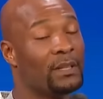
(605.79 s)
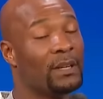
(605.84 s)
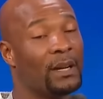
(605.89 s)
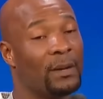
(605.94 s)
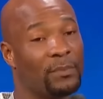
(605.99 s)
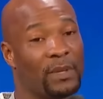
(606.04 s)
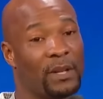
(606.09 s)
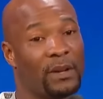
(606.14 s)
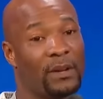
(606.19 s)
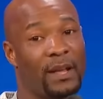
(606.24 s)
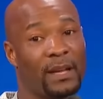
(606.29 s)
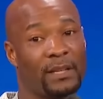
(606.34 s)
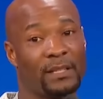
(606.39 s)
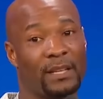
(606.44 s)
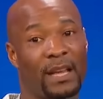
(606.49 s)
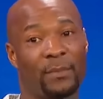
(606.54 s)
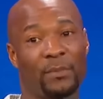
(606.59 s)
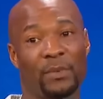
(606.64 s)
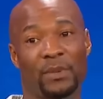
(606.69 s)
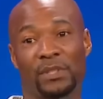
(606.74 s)
up there next
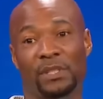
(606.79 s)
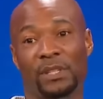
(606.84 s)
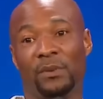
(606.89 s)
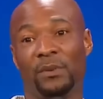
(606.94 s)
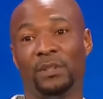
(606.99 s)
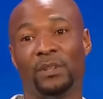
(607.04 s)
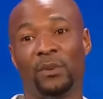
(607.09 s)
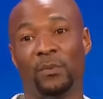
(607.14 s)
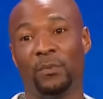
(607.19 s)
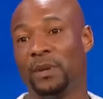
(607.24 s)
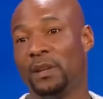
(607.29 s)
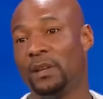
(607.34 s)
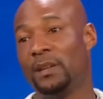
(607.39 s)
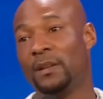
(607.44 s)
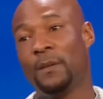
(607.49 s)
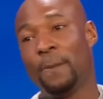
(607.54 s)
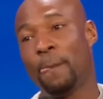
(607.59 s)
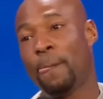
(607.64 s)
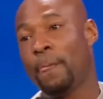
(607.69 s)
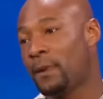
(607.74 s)
time, you'll see we're going to be
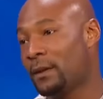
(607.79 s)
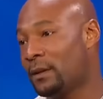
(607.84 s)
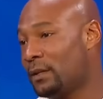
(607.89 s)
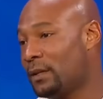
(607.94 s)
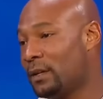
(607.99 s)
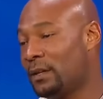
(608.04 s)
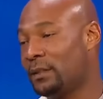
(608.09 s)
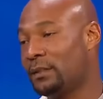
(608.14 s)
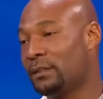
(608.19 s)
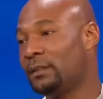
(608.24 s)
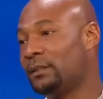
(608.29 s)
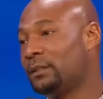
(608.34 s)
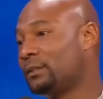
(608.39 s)
uh,